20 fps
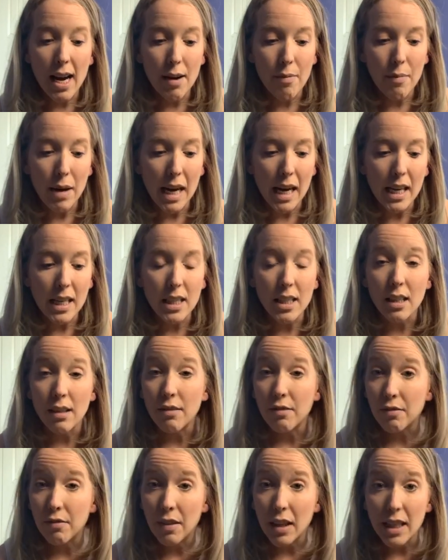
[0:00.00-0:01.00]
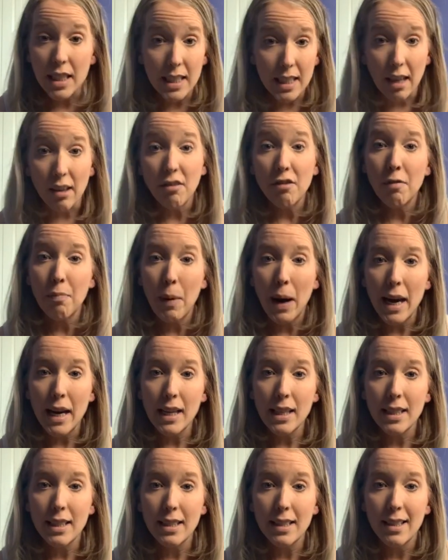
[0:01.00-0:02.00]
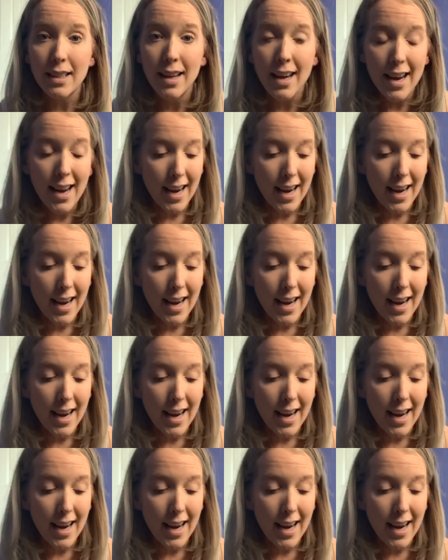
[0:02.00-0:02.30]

it's self-paced.